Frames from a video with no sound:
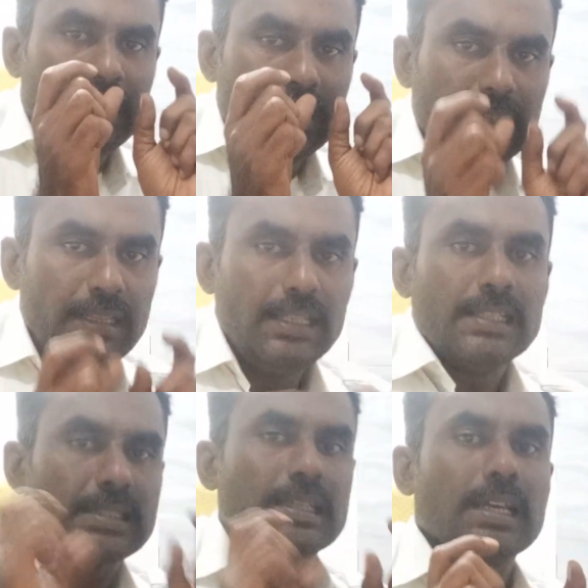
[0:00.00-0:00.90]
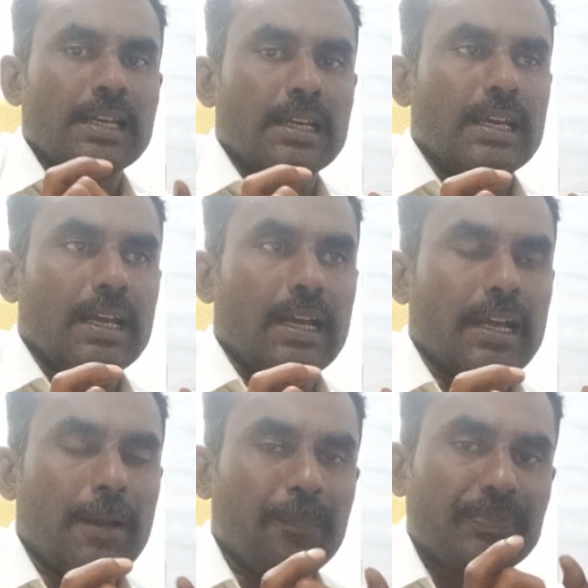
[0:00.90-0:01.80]
In this
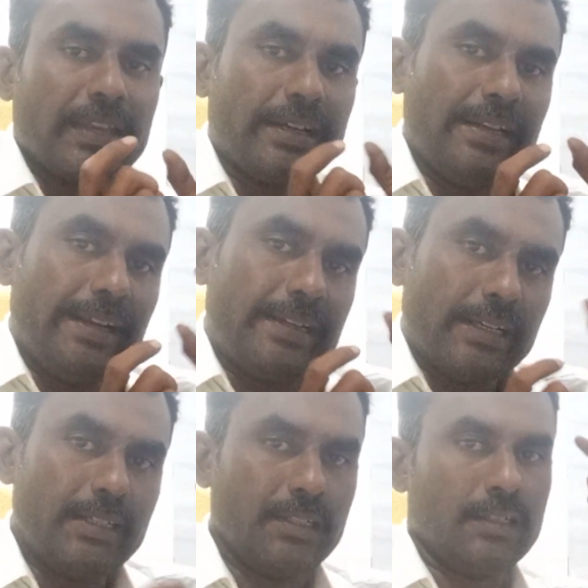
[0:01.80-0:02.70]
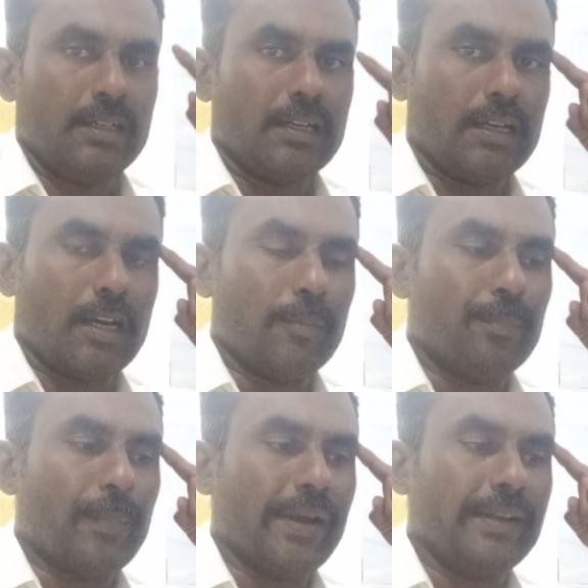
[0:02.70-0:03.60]
ignited
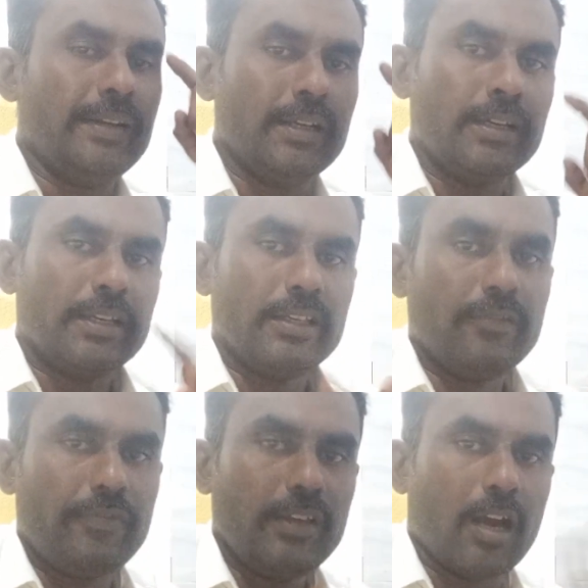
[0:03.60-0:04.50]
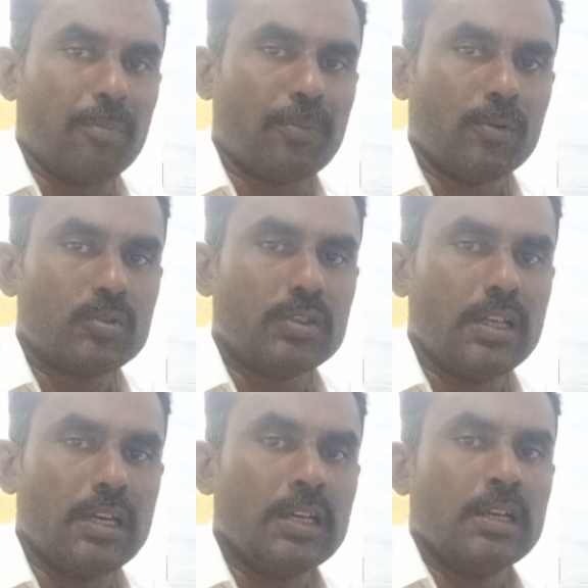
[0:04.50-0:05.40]
mind, if we approach
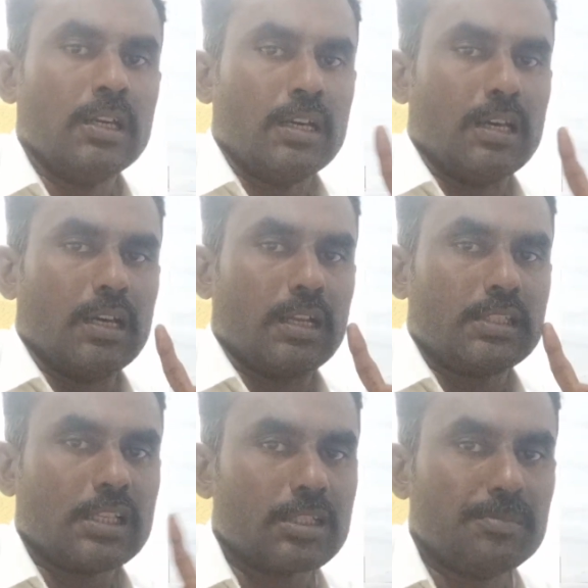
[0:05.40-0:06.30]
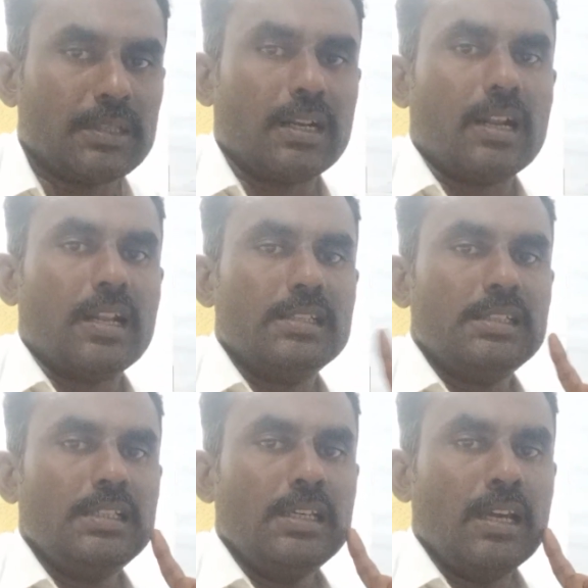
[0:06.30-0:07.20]
the research
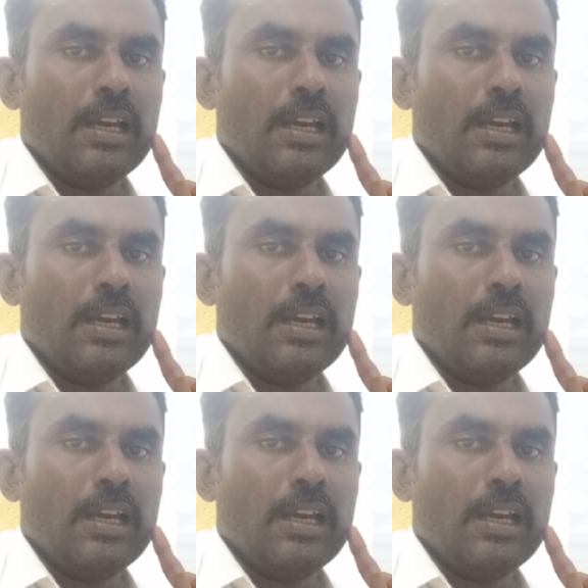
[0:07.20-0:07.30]
methodologies